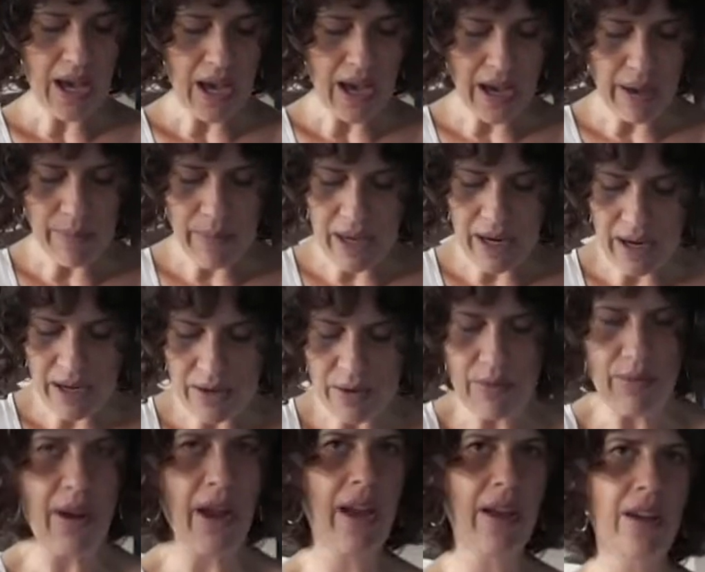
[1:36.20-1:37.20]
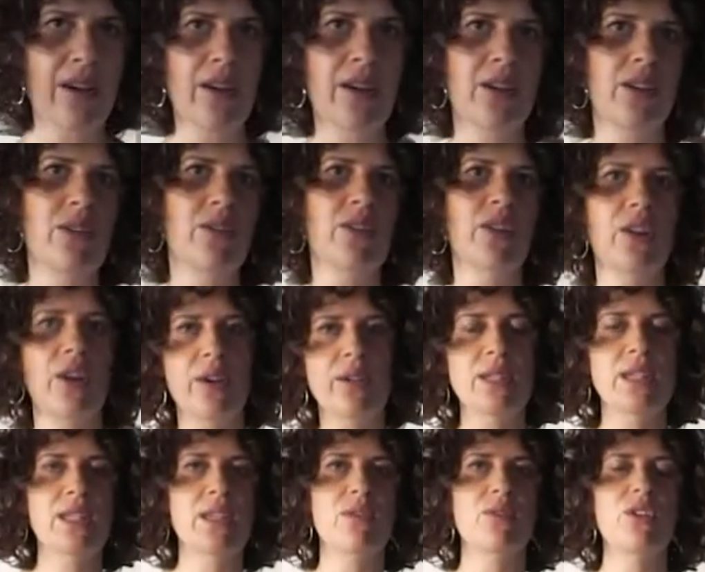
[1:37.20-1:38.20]
I made it in a rayon. You could
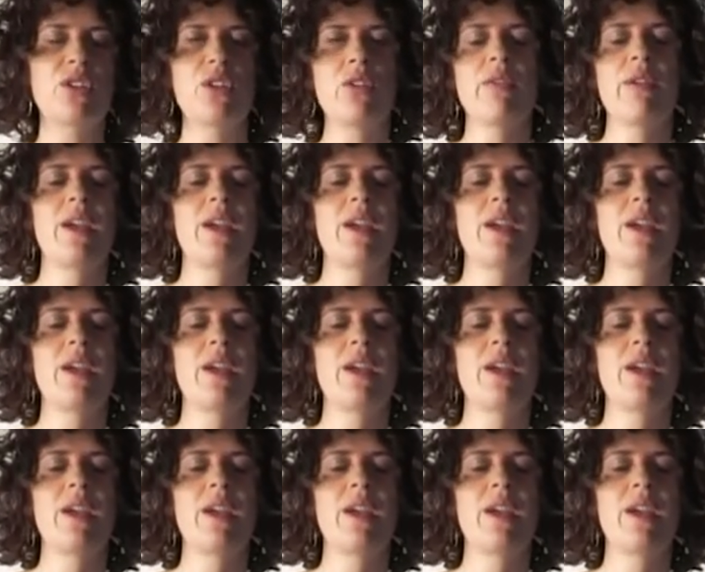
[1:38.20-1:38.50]
also do